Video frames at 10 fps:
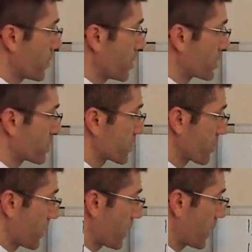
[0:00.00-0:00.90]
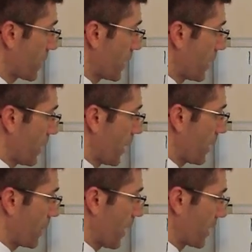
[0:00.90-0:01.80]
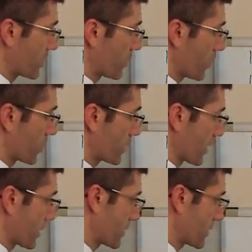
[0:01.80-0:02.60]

plus 3, and that is 14.